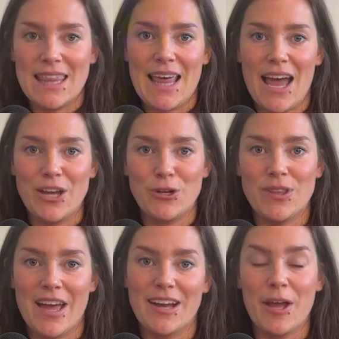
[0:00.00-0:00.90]
under
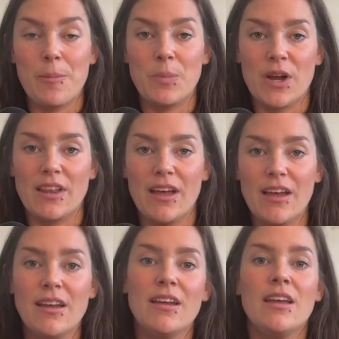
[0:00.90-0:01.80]
that
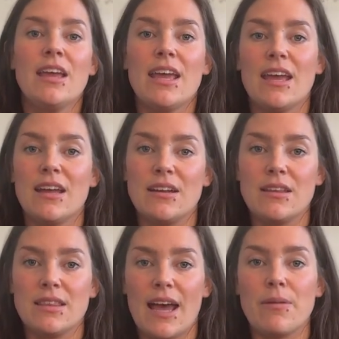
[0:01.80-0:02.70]
umbrella,
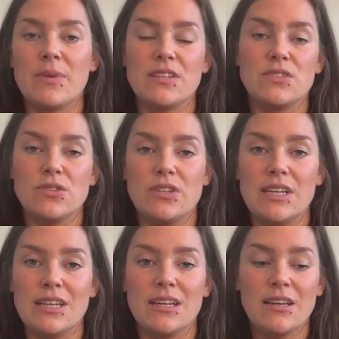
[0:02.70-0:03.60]
and that means you
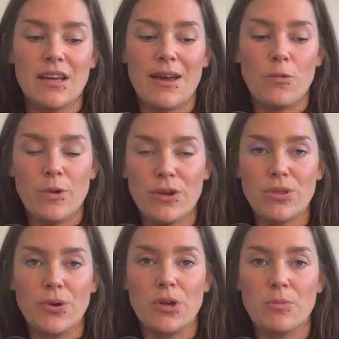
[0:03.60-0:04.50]
need a wheel
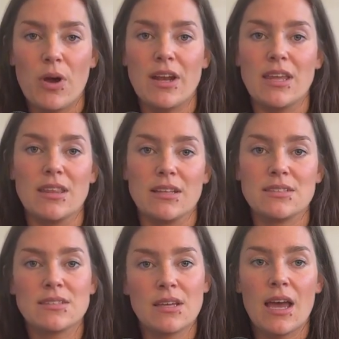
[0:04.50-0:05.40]
throwing body
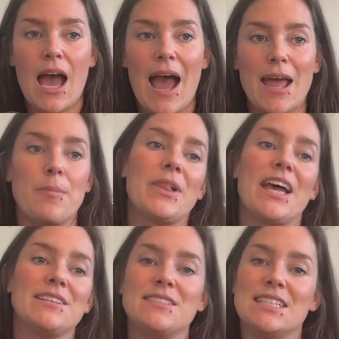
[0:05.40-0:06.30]
that's high
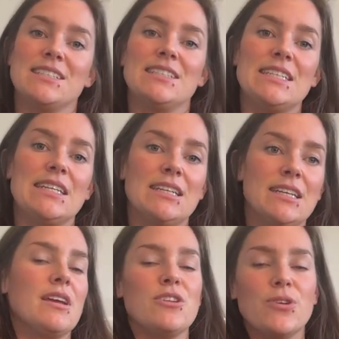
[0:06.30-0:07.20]
plasticity.
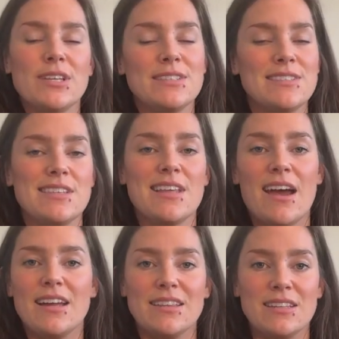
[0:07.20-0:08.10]
And you can see that in the